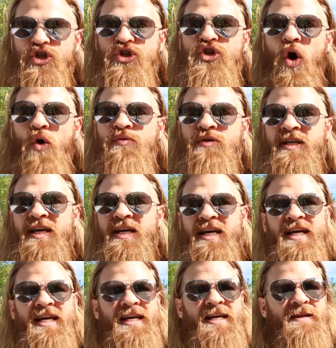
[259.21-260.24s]
Don't
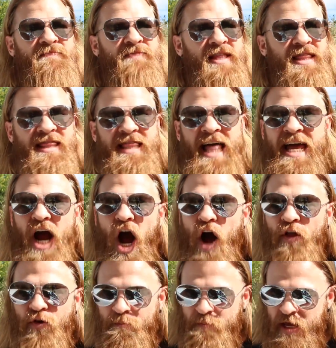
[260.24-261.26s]
let
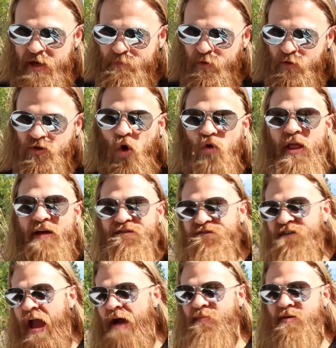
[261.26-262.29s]
other people, don't let
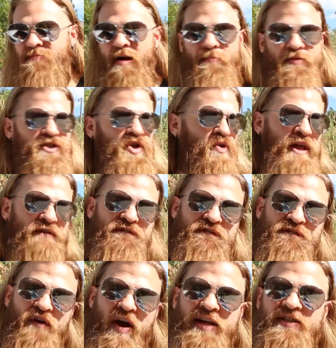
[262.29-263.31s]
family members, don't let
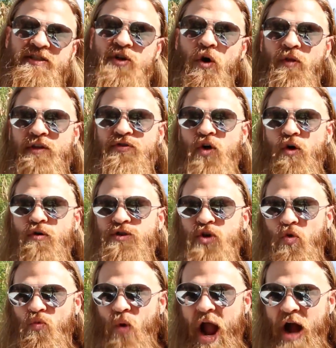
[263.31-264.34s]
friends, don't let those
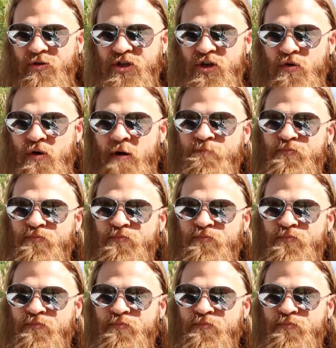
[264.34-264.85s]
around you